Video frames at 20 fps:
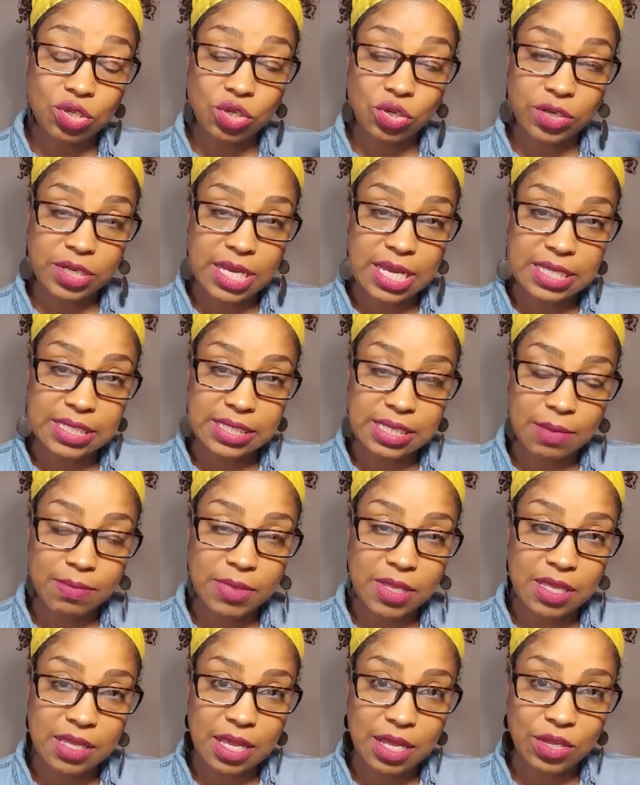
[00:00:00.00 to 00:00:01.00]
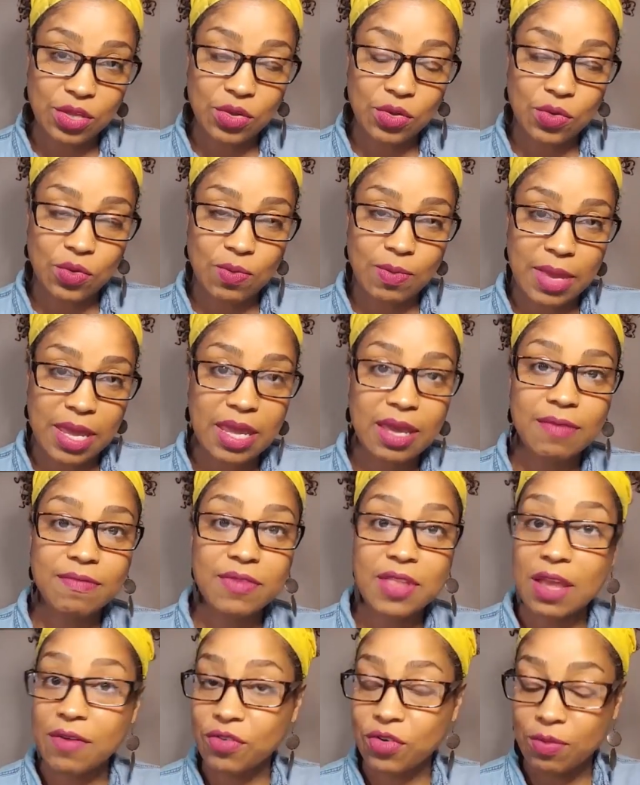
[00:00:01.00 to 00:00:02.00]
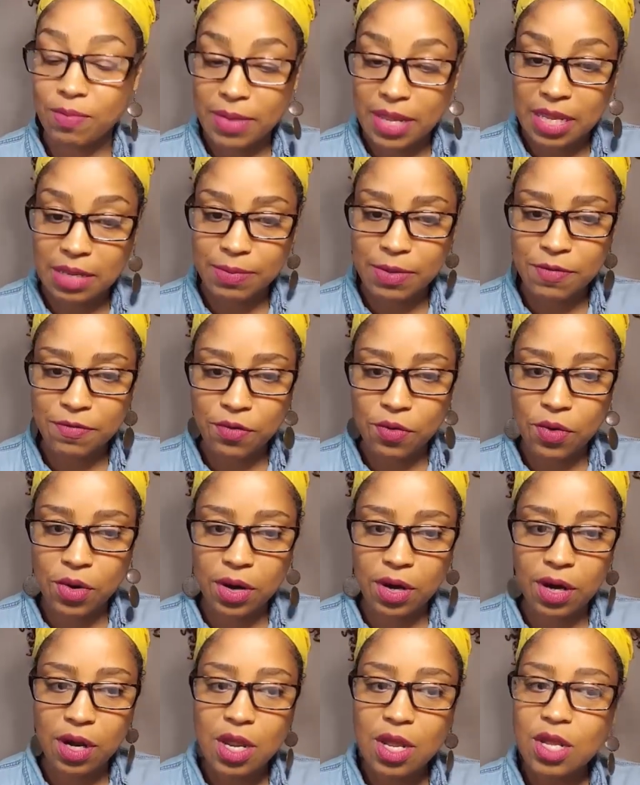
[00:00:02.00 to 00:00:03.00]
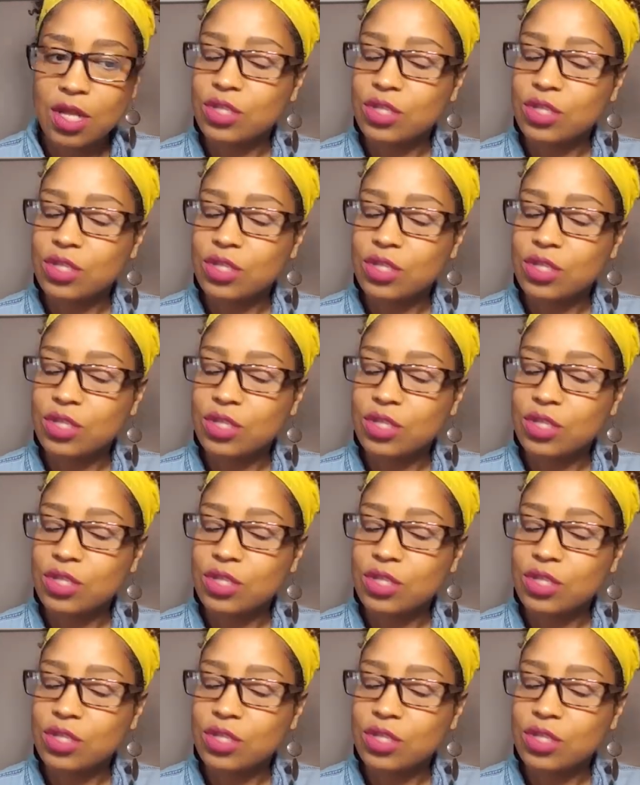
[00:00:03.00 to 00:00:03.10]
create something that you may have never made before,